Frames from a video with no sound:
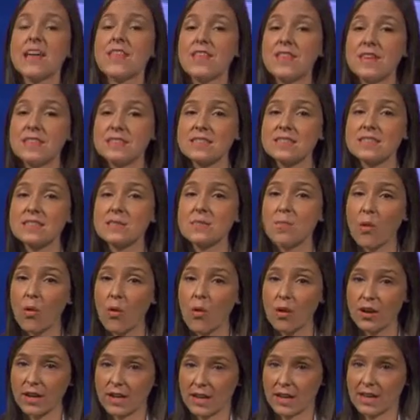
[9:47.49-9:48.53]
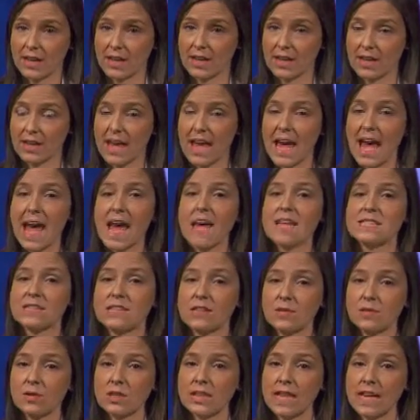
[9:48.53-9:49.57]
This is important as
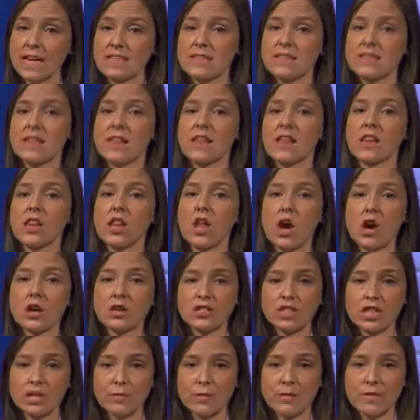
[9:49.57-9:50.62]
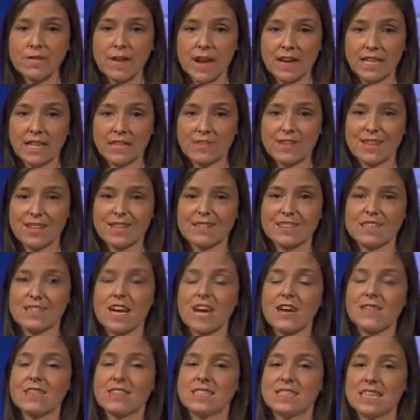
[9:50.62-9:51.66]
it relates to the long-term effectiveness
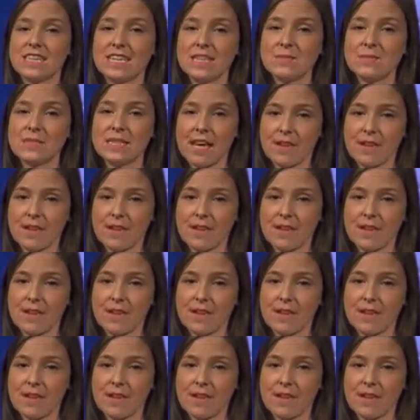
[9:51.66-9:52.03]
of a team's